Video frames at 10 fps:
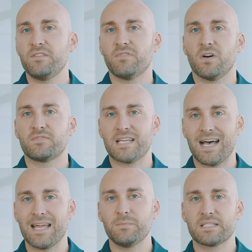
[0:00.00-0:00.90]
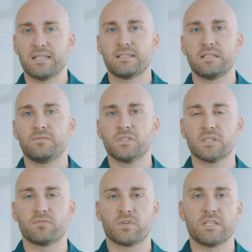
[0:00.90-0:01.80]
involve time-sensitive
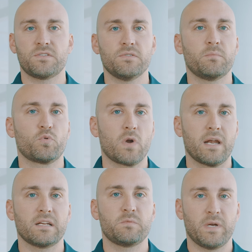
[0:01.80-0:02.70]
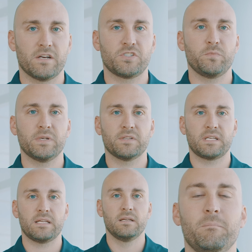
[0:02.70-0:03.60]
deliveries due to product
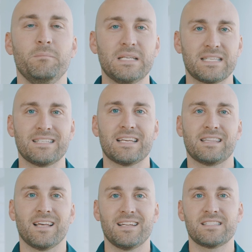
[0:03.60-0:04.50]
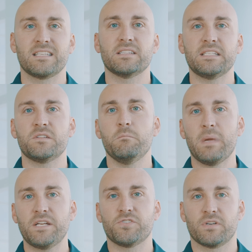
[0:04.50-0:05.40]
perishability. Missing deadlines can lead to
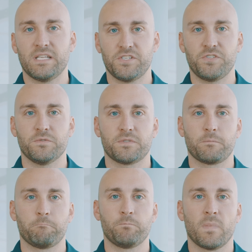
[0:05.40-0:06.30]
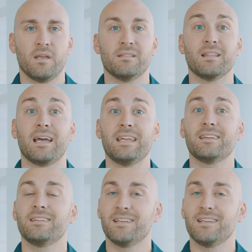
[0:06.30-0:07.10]
major issues, like